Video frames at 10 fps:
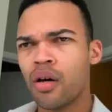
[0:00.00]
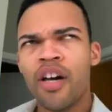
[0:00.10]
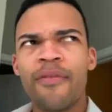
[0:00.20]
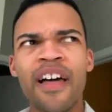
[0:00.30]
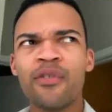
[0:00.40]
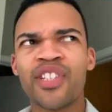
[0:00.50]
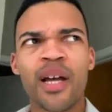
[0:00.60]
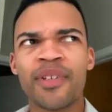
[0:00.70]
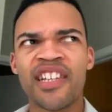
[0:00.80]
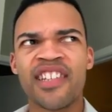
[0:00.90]
If I lose
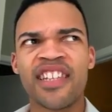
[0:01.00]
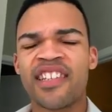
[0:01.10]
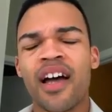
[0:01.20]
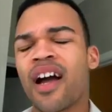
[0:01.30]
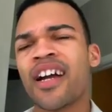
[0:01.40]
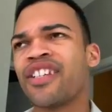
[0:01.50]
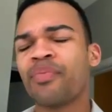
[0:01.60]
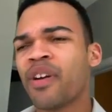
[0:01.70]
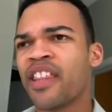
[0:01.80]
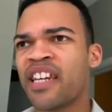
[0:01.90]
subs because of this... All right,
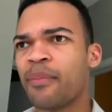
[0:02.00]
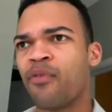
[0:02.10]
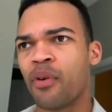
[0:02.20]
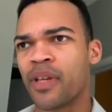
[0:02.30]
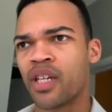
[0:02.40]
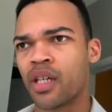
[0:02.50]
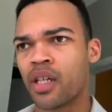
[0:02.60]
just breathe in deep for me.